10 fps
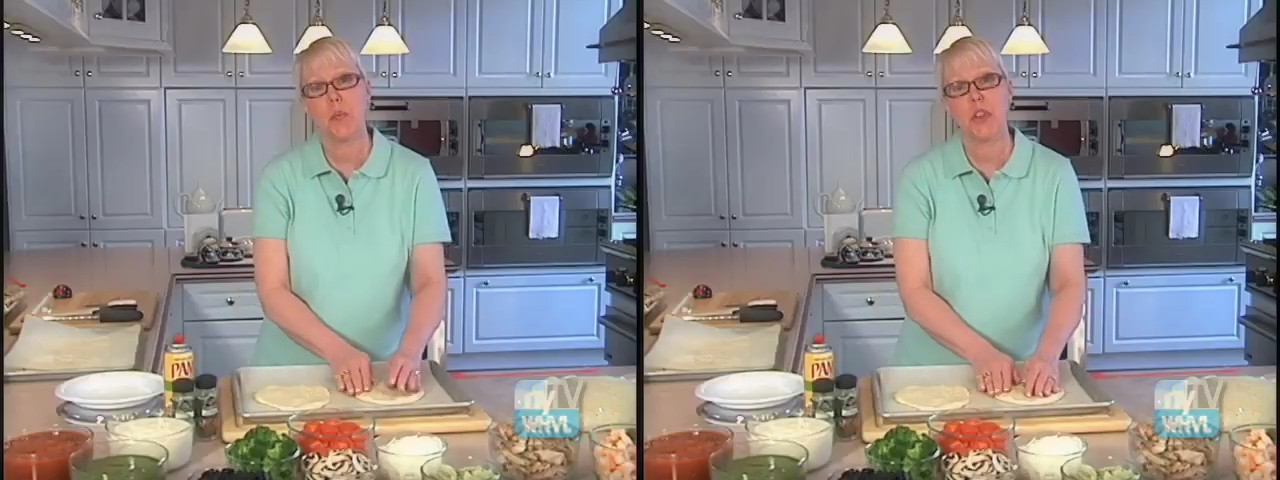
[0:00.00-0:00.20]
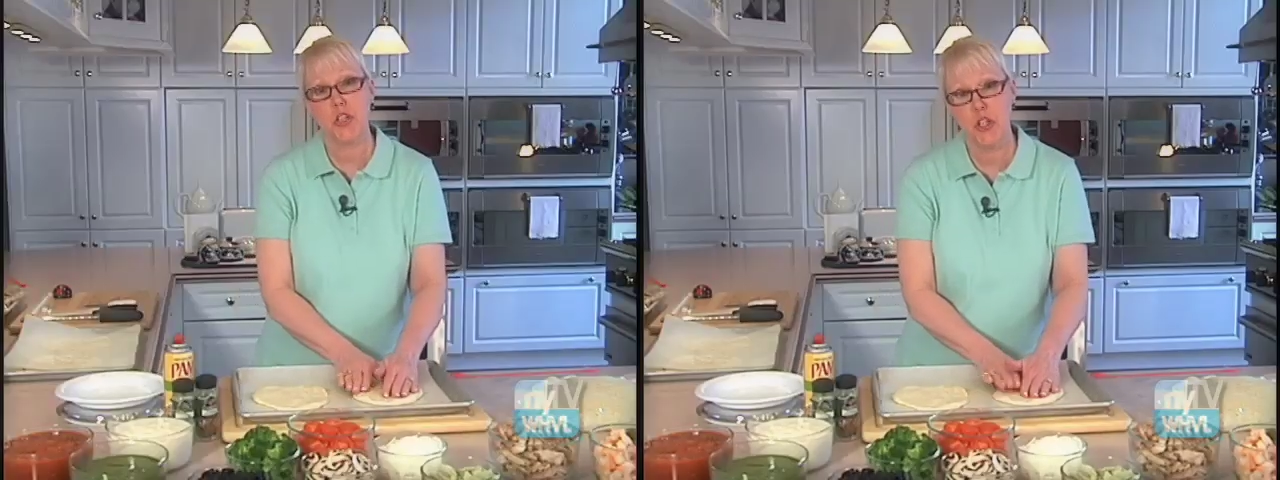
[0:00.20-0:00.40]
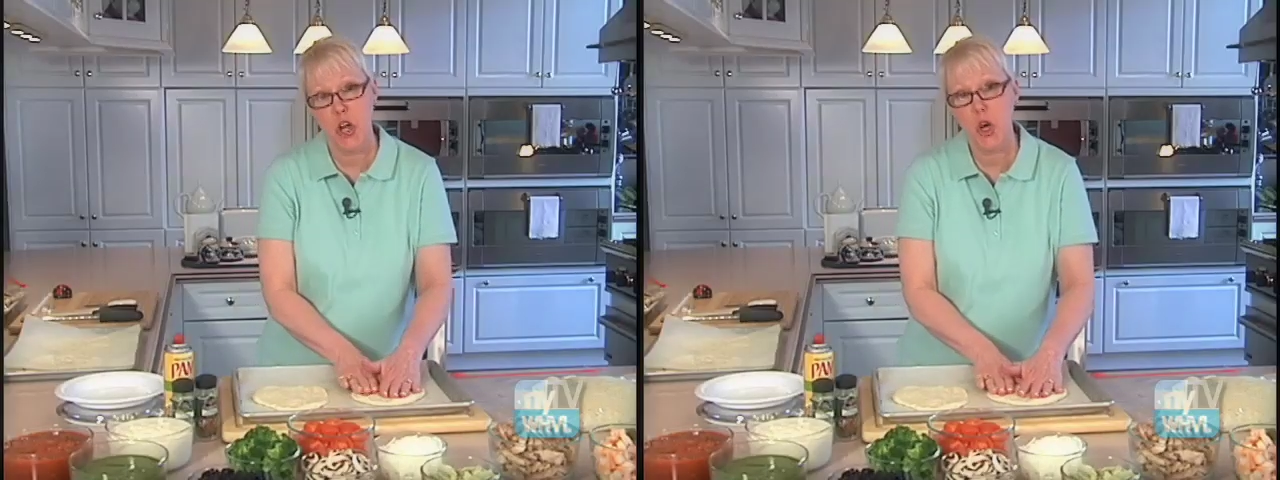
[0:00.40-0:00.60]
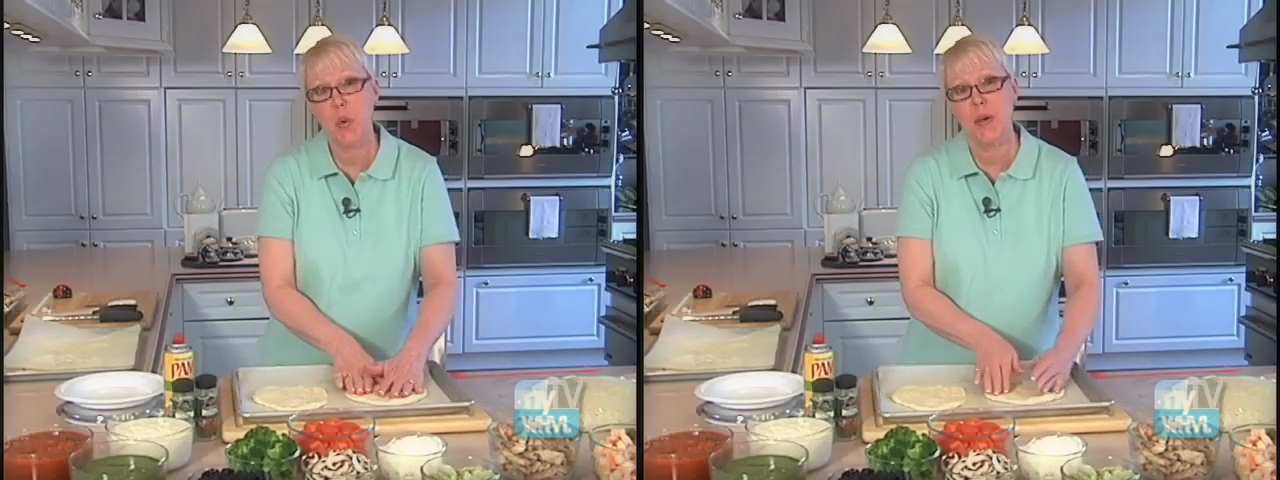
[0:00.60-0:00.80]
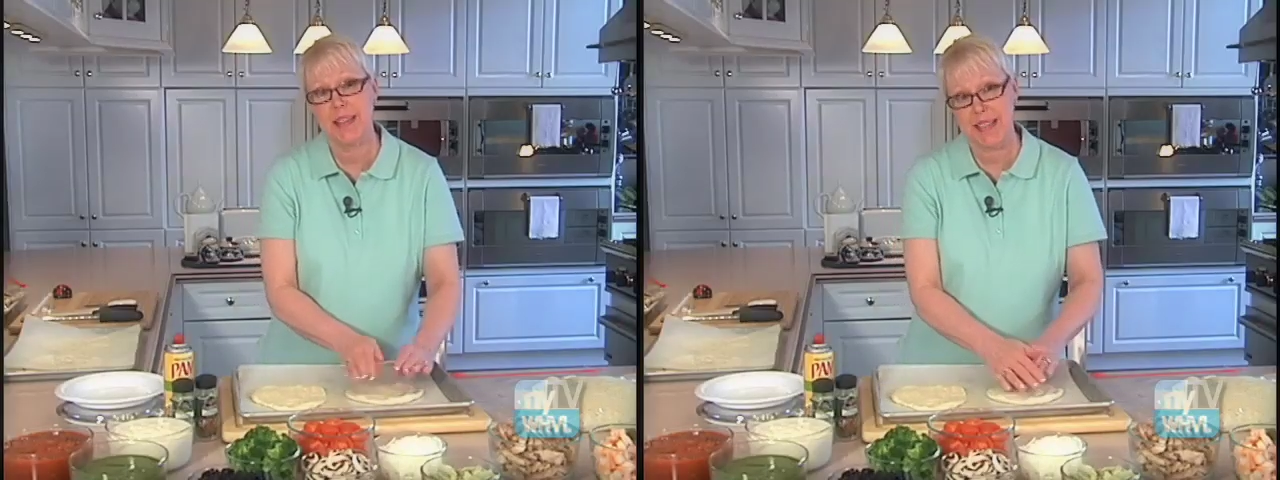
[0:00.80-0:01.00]
with
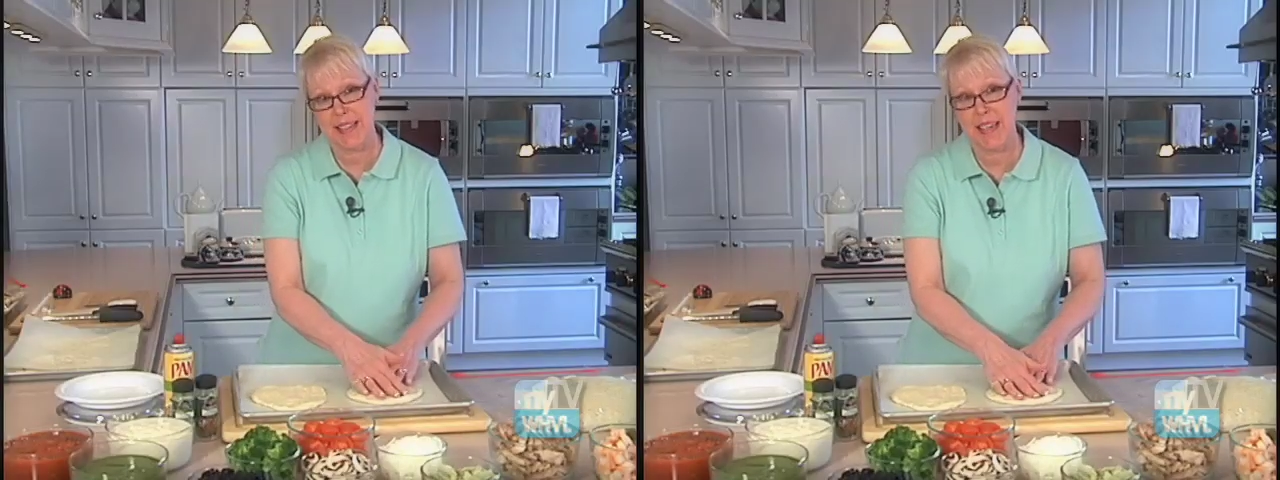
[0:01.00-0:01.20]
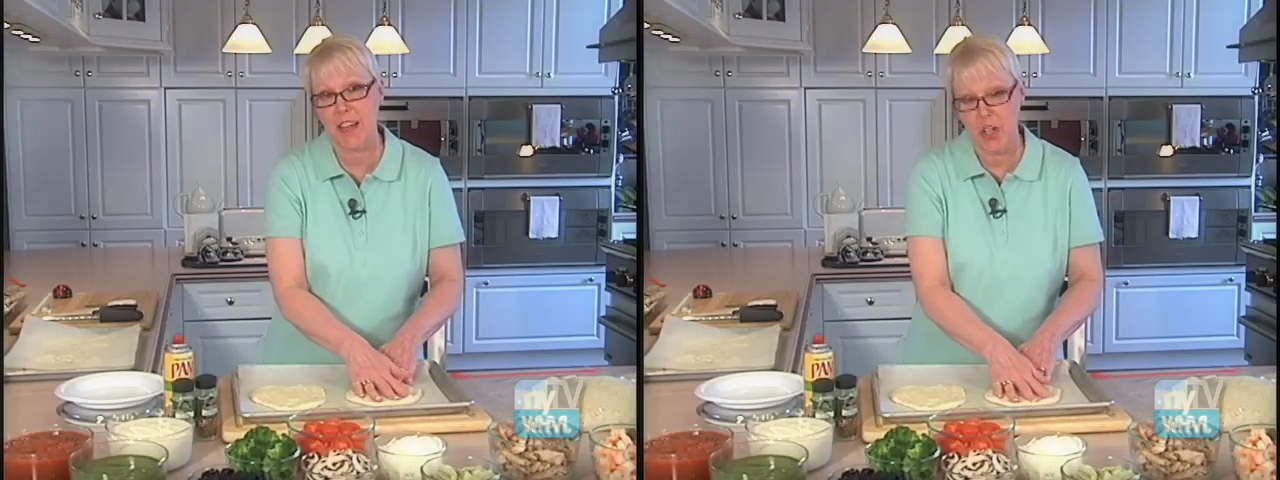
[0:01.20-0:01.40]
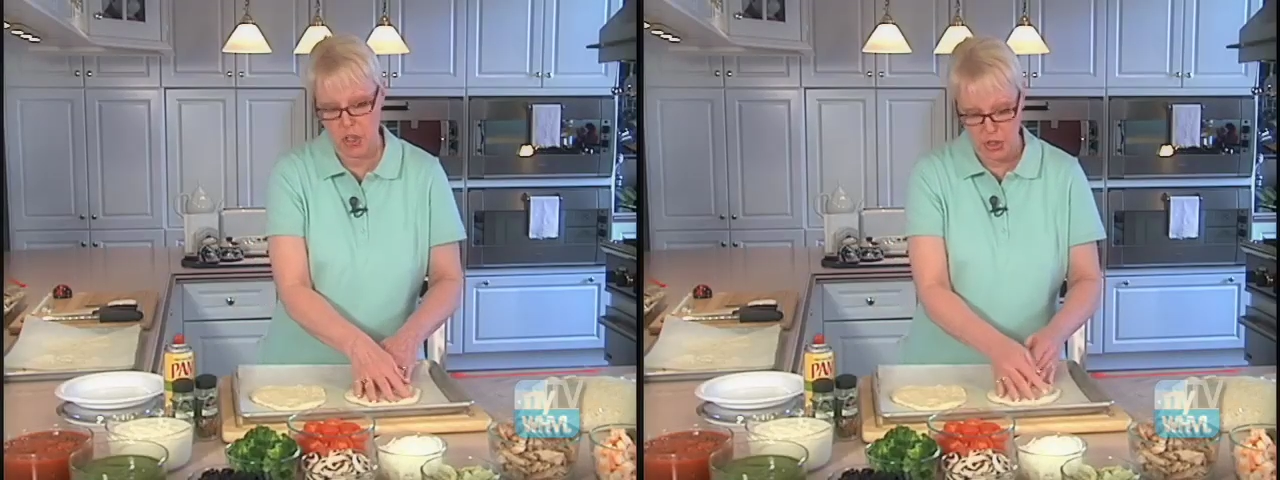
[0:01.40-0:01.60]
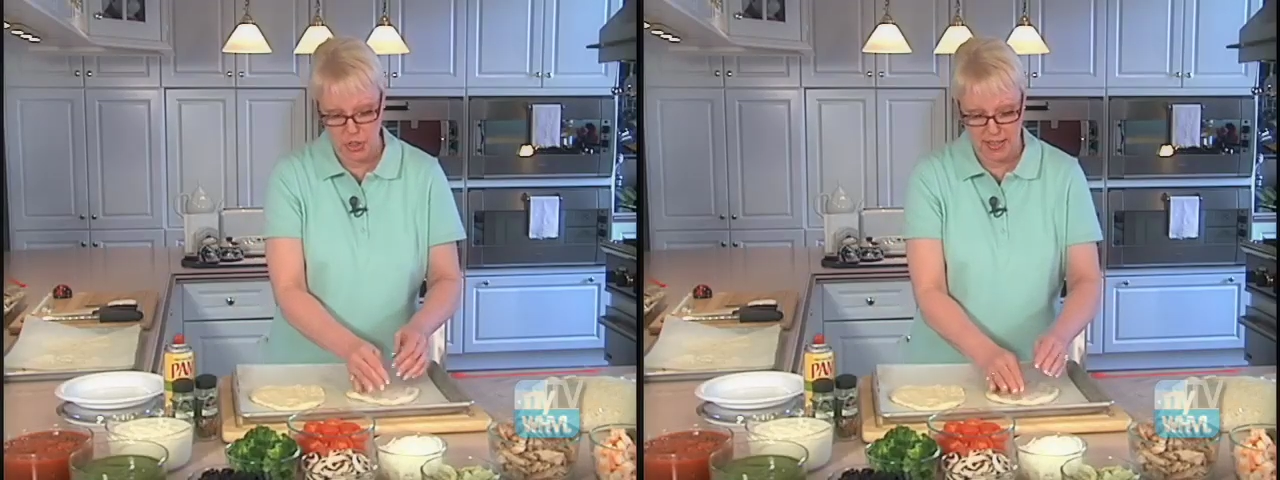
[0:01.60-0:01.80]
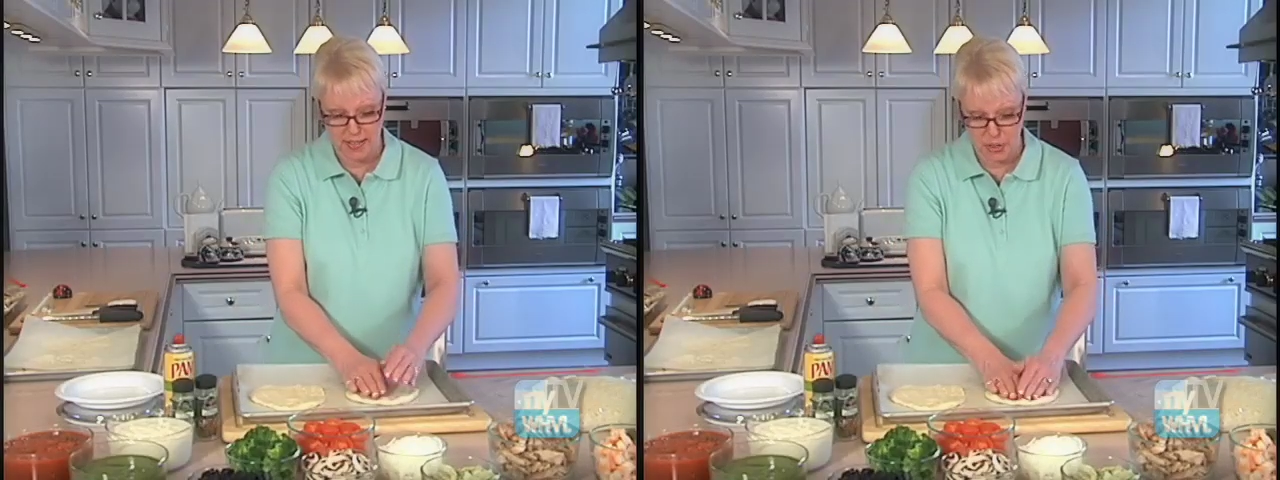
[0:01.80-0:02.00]
no stick
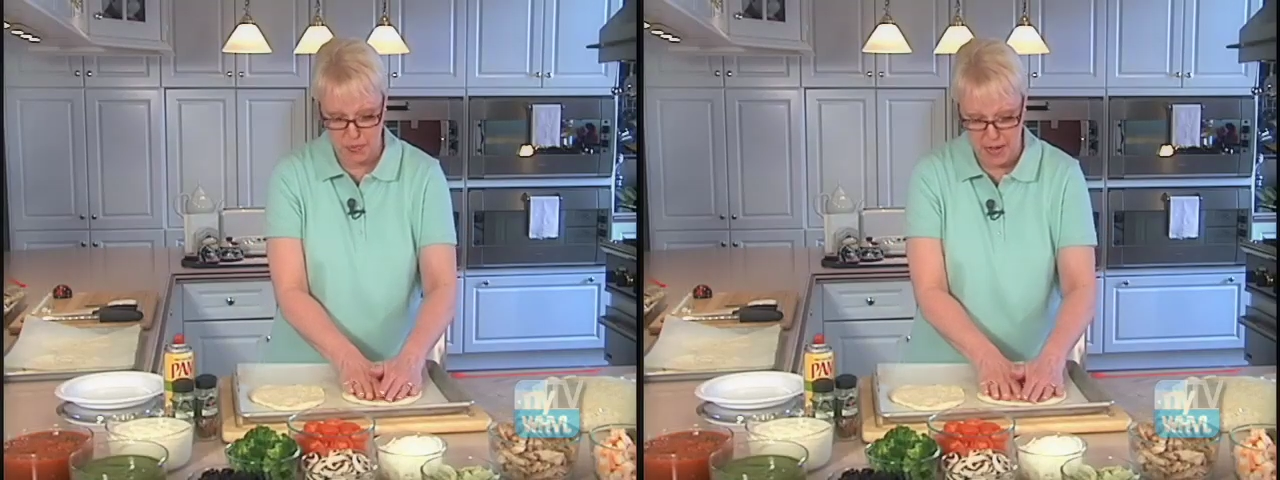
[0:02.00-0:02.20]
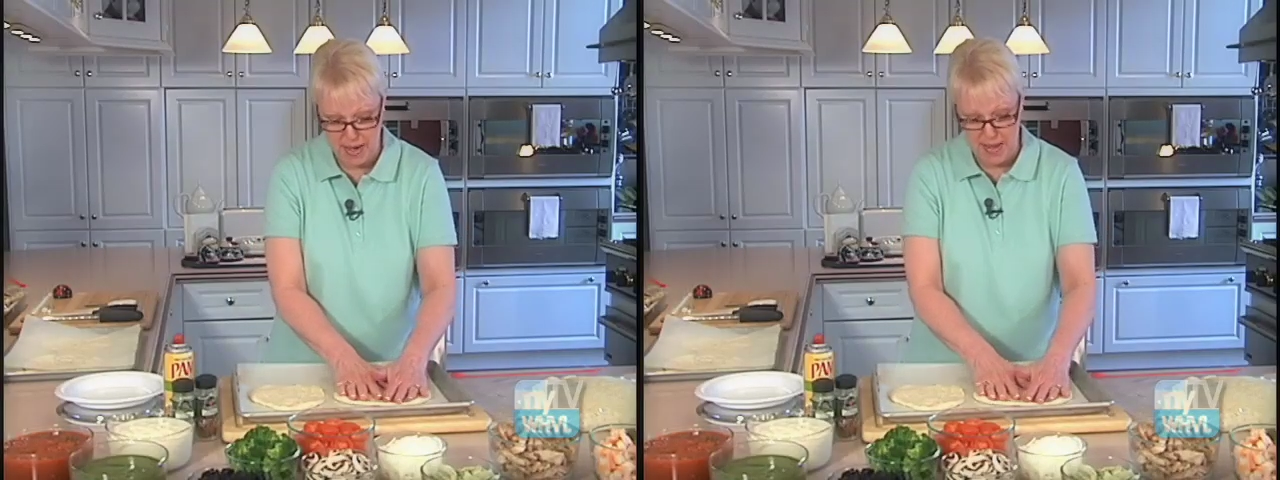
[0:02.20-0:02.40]
cooking spray.